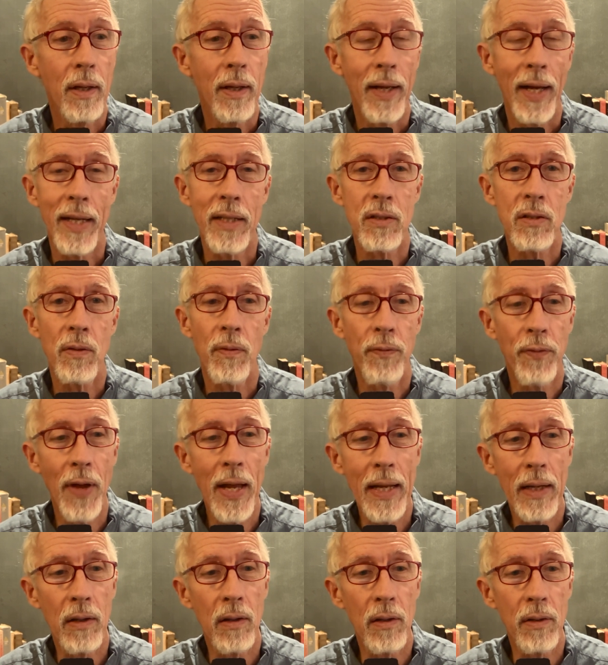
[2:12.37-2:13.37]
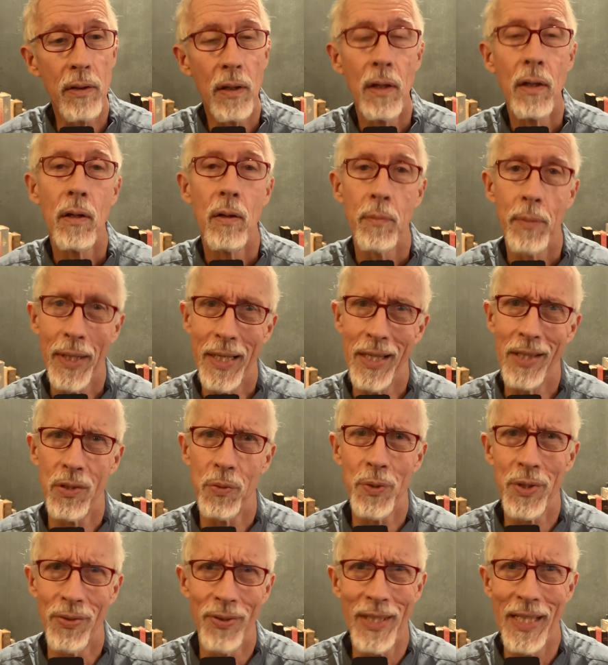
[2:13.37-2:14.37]
has failed because it
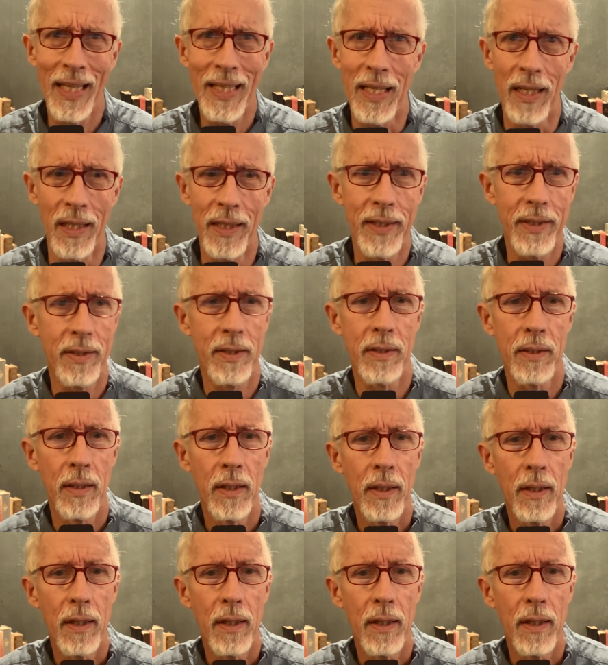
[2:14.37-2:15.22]
was ridiculous,